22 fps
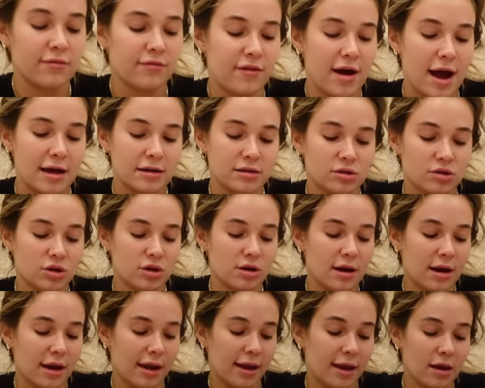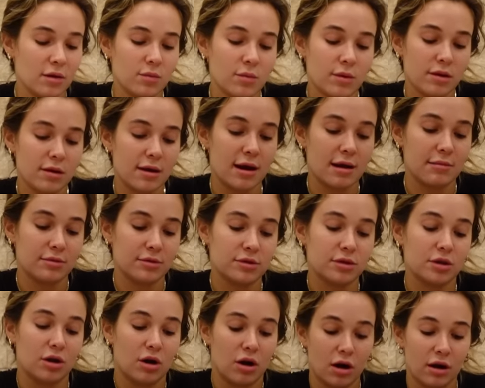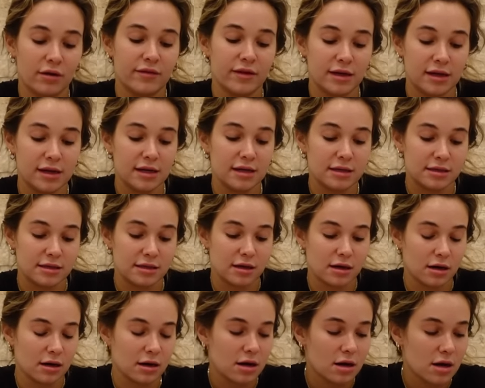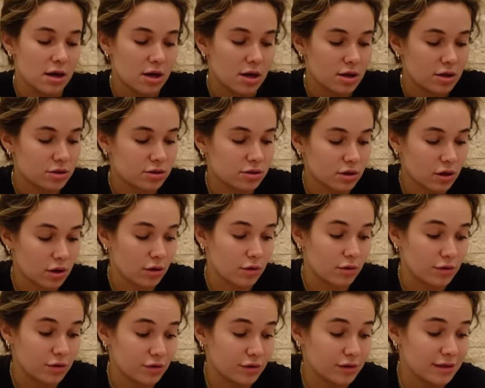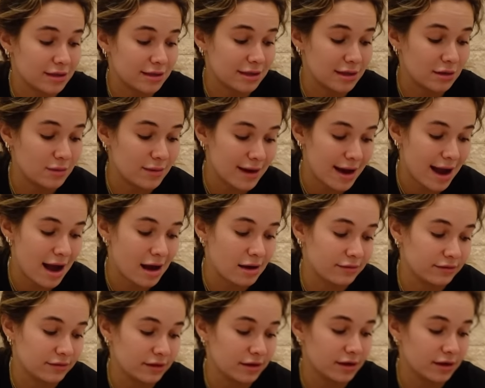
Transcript: faster and we are able to carve it easier. So you can see we have